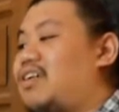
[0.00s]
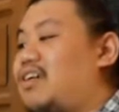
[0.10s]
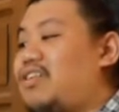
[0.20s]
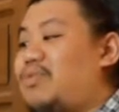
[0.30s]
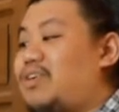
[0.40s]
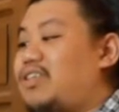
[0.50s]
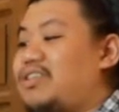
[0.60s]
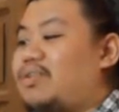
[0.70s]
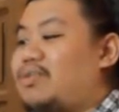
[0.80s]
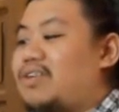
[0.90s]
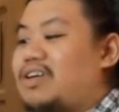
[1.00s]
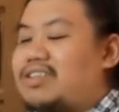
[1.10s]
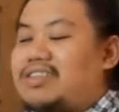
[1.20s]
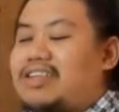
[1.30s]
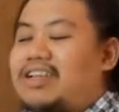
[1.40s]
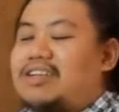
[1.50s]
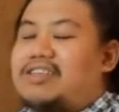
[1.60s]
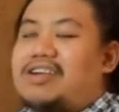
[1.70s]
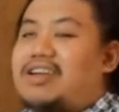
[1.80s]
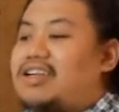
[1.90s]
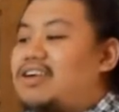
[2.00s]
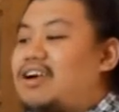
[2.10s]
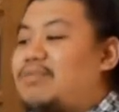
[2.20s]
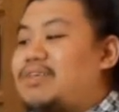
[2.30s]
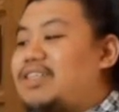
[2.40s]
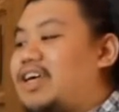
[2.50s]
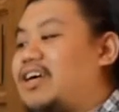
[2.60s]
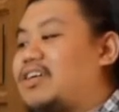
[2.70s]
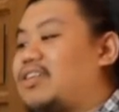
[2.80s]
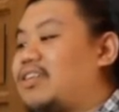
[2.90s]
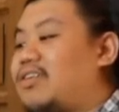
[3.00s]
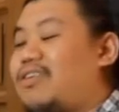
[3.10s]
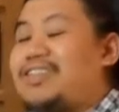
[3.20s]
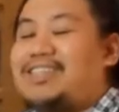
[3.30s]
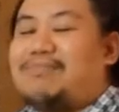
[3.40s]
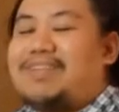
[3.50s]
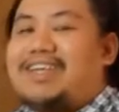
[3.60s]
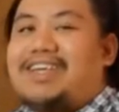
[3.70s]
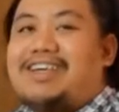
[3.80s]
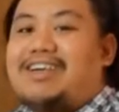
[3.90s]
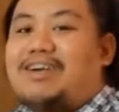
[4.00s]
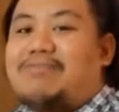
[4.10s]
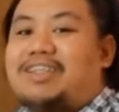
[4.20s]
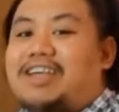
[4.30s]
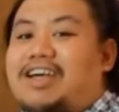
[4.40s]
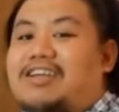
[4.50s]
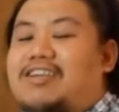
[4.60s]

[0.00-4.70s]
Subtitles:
otherwise known as the Electronic Commerce Act or simply E-Commerce Act